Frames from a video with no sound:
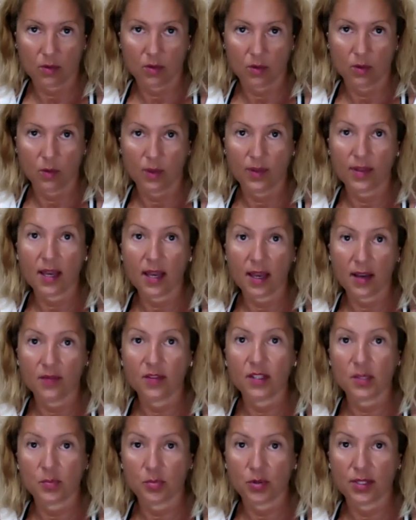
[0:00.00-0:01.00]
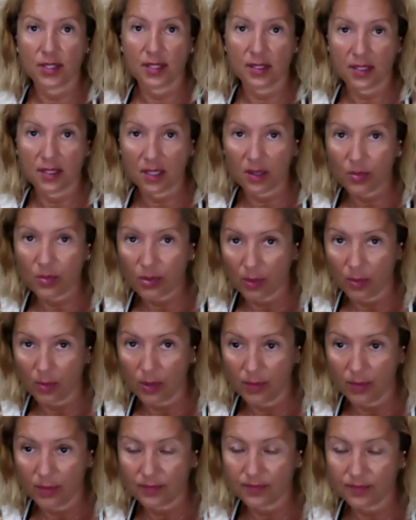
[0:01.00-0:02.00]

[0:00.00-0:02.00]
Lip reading: when they have this presenting problem.